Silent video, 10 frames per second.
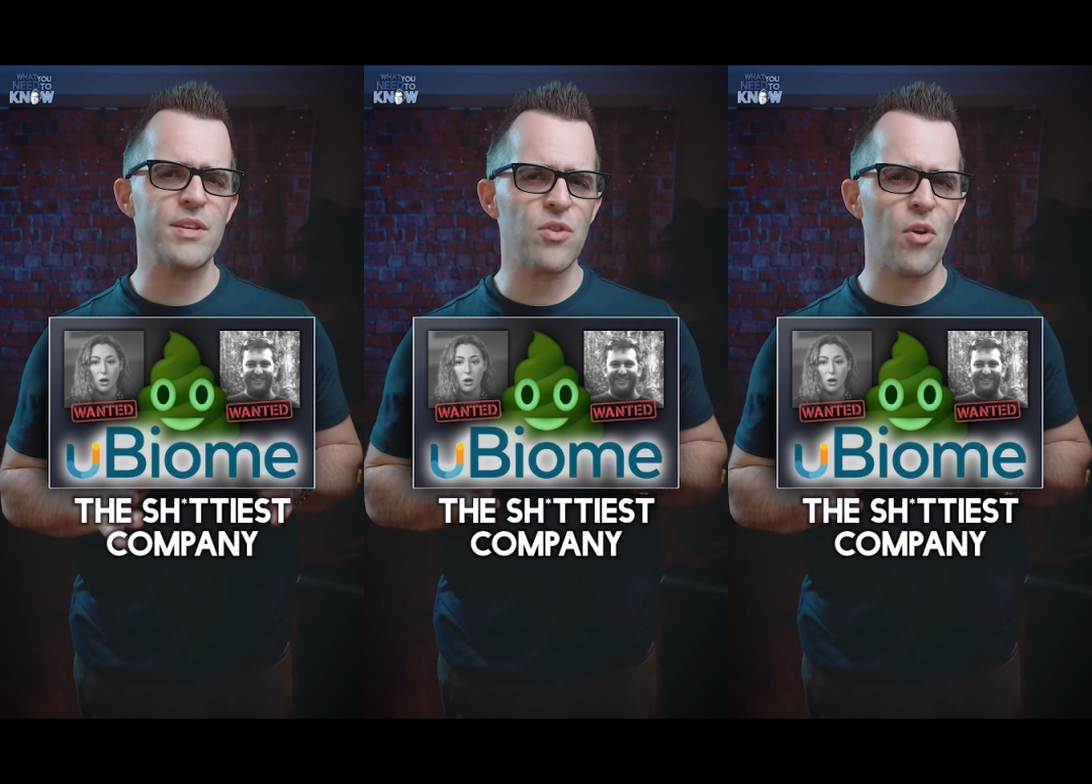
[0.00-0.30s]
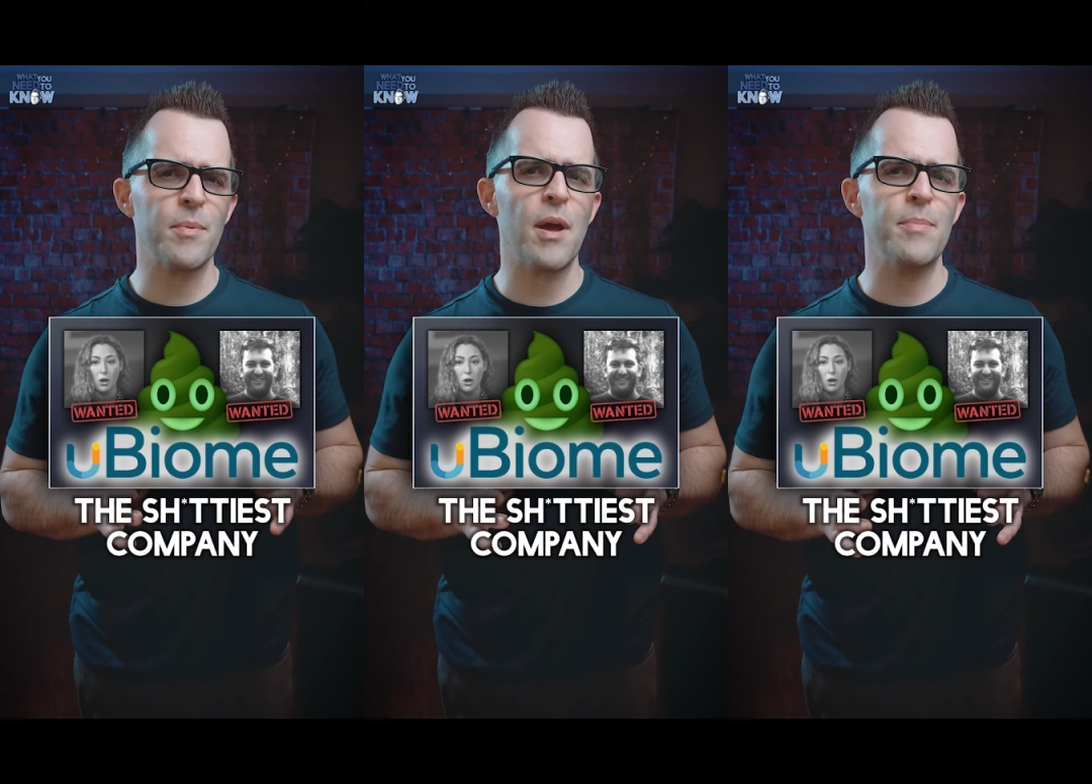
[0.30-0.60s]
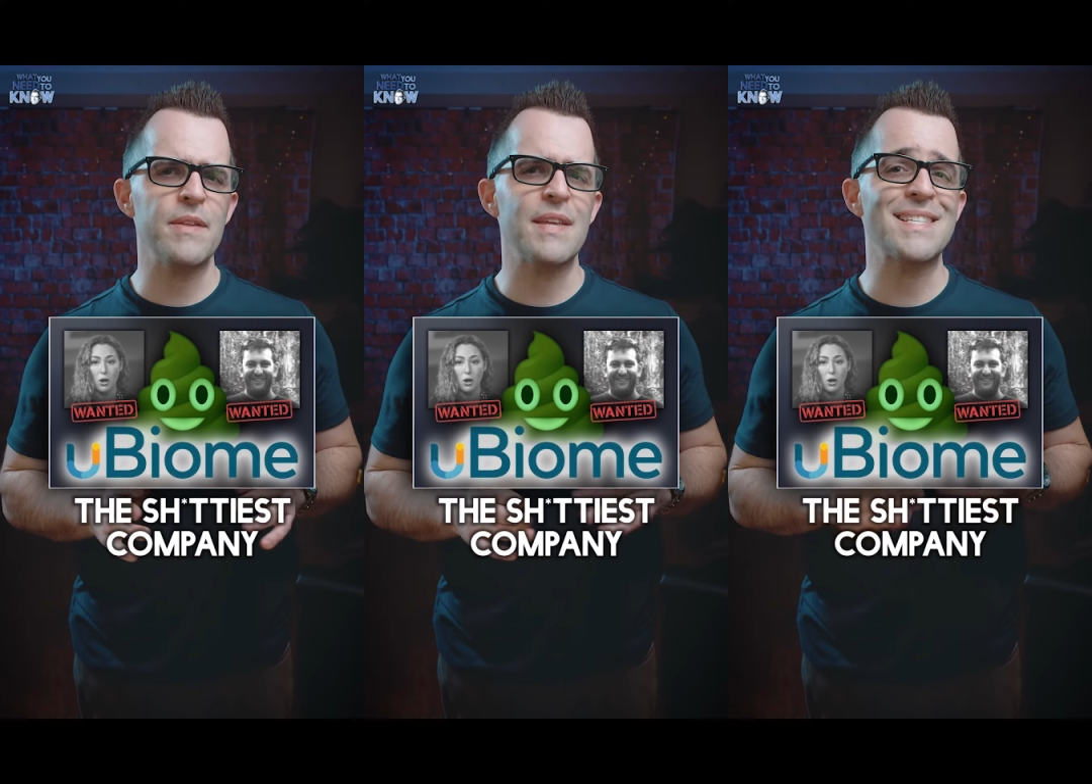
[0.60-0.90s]
a startup
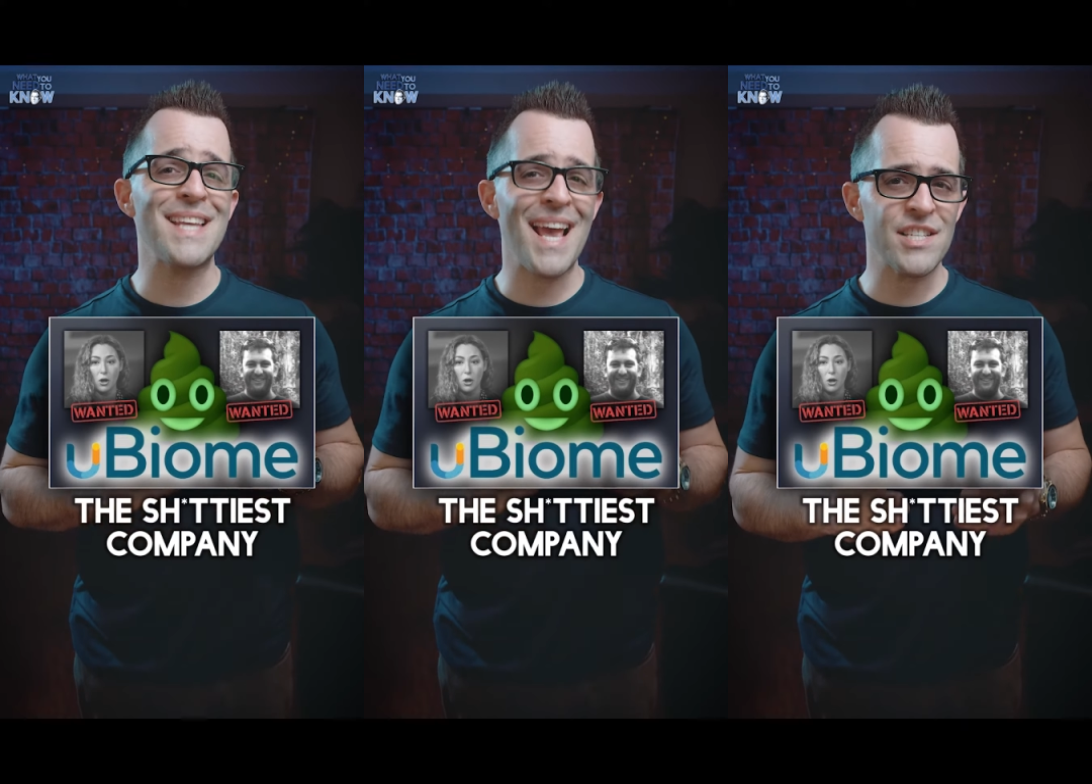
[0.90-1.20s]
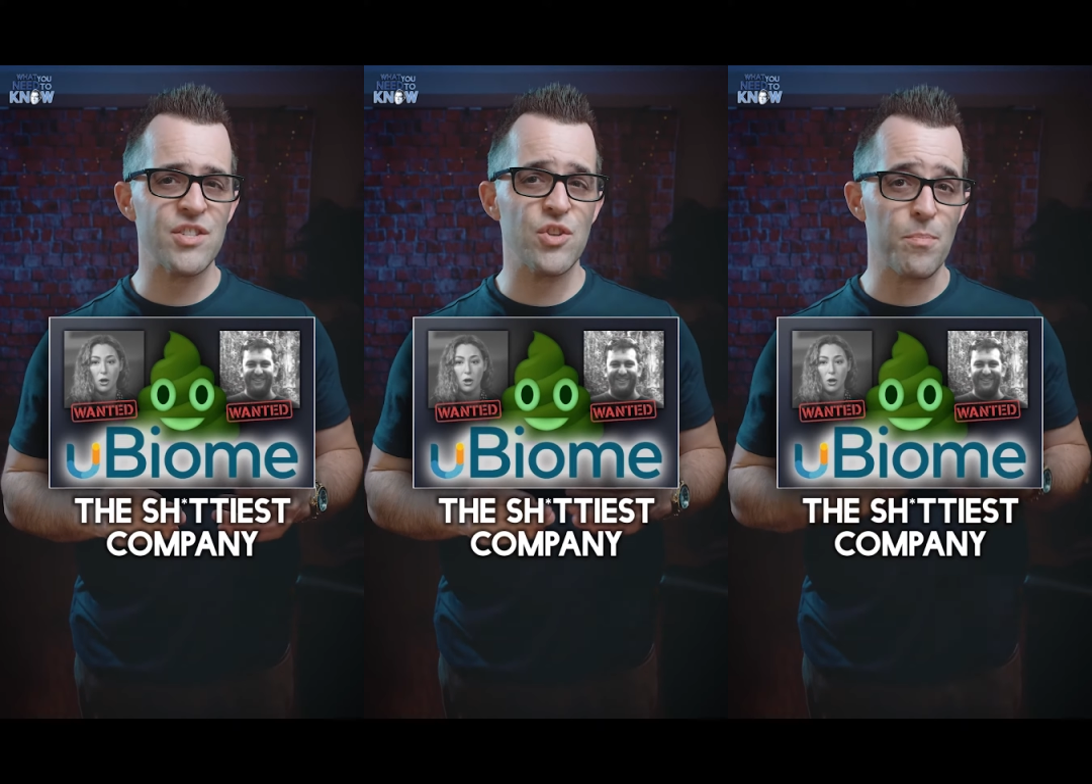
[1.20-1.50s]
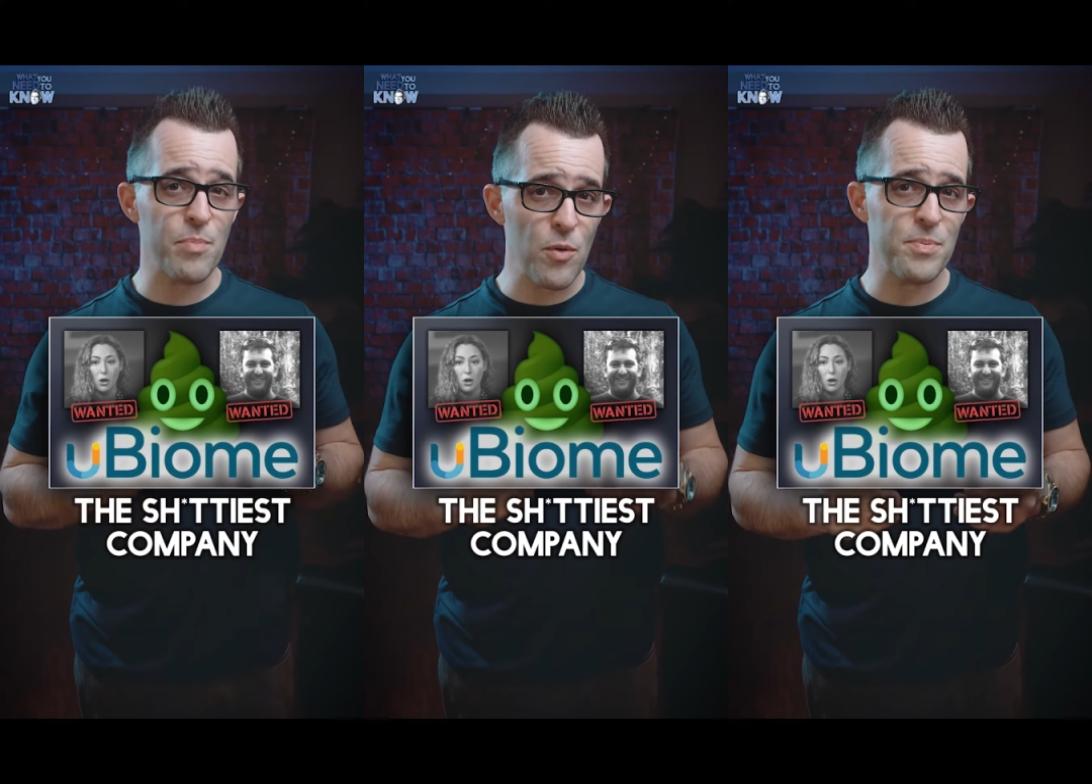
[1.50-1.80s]
company that tests
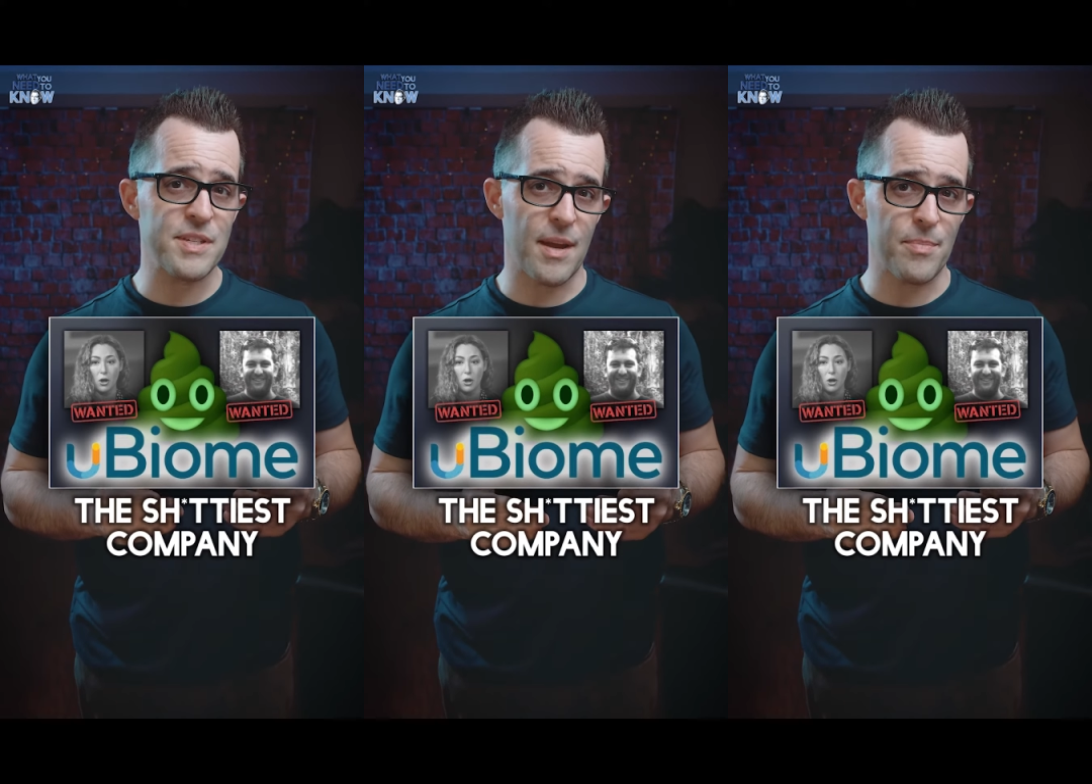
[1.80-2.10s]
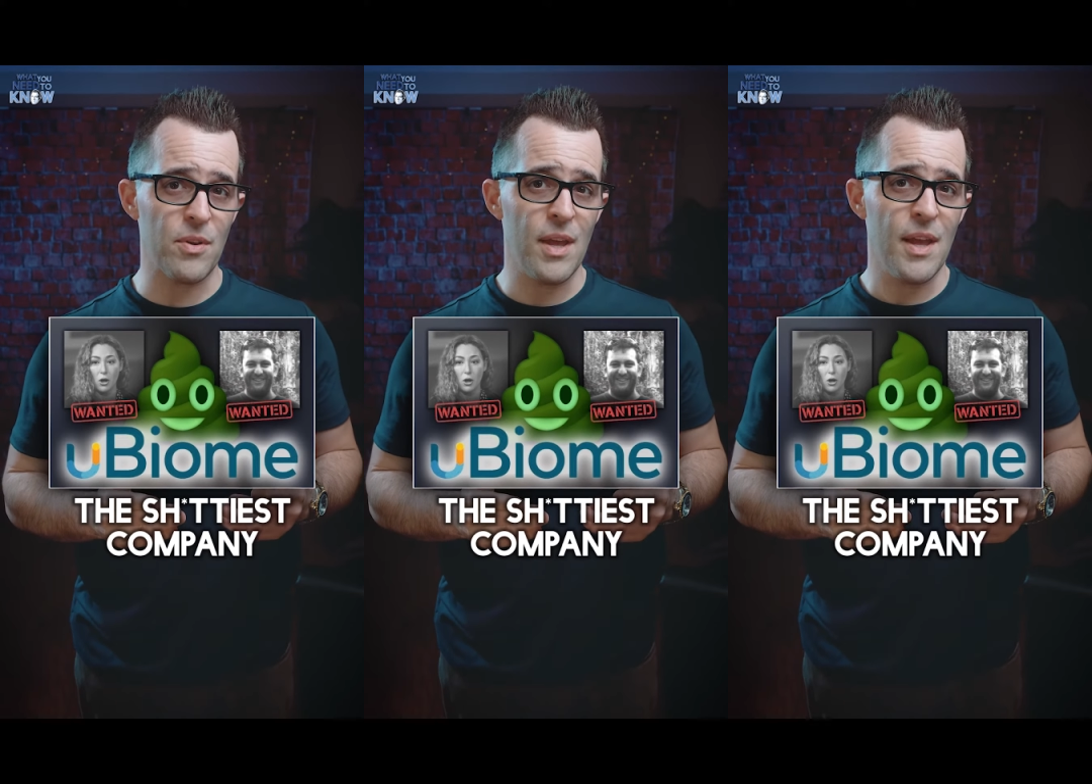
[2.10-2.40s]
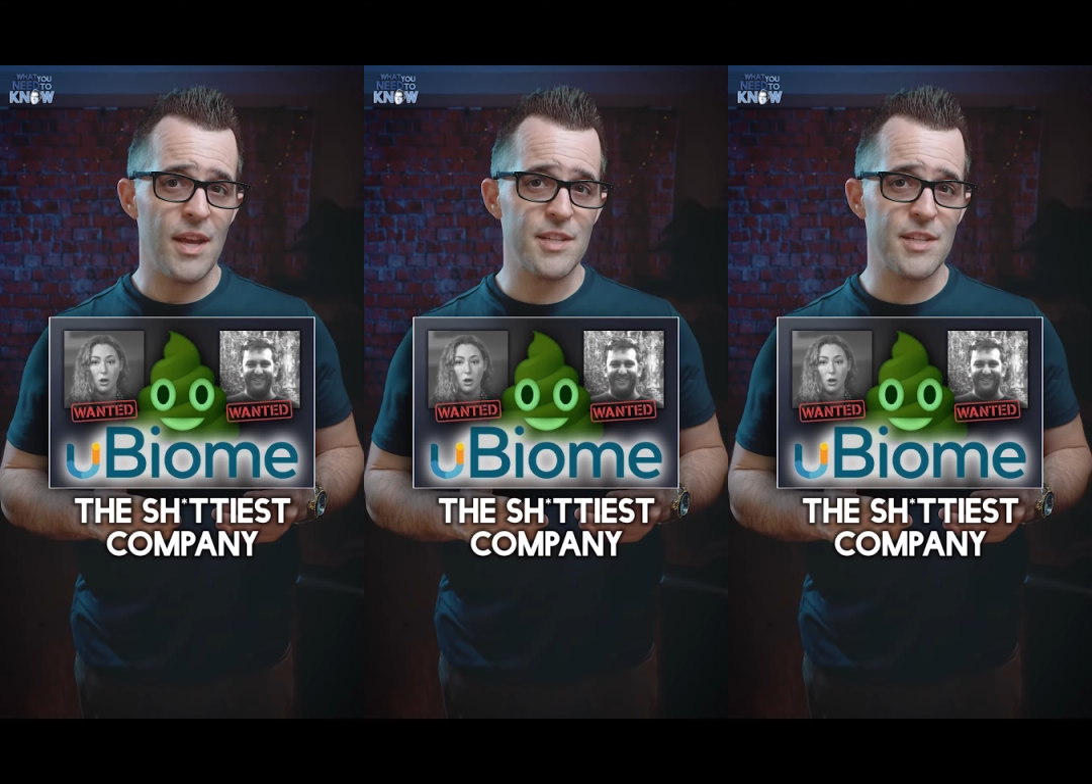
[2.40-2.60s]
your poop sample